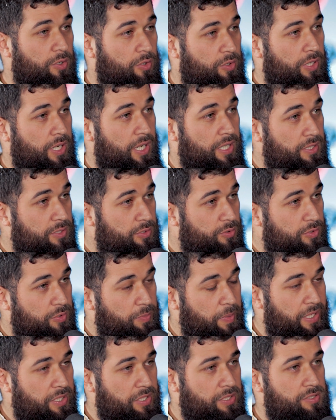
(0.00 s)
Quran into
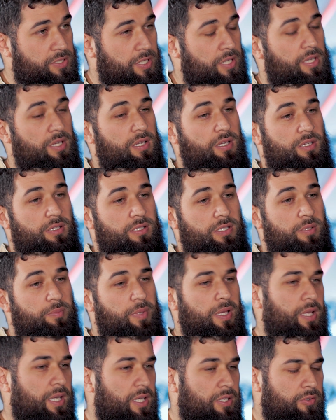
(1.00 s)
Spanish in
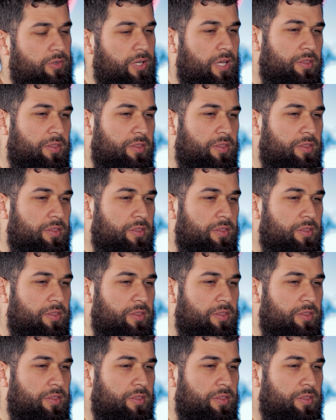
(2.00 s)
my country.